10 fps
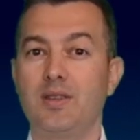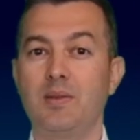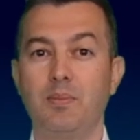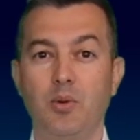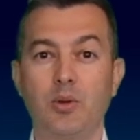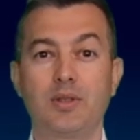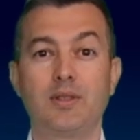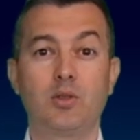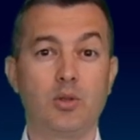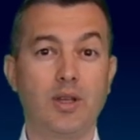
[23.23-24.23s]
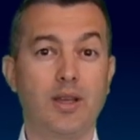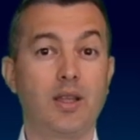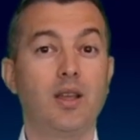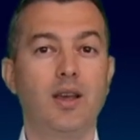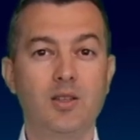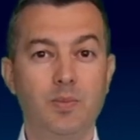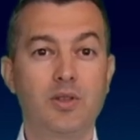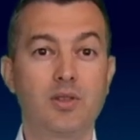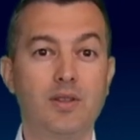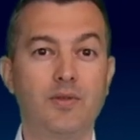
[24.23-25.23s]
is important today,
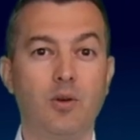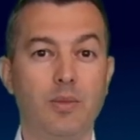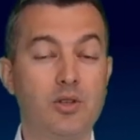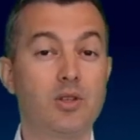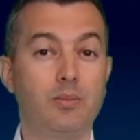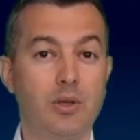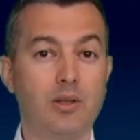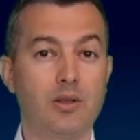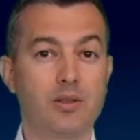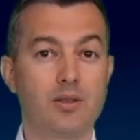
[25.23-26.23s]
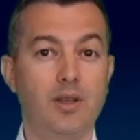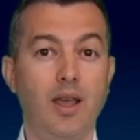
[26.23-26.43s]
especially for machine builders.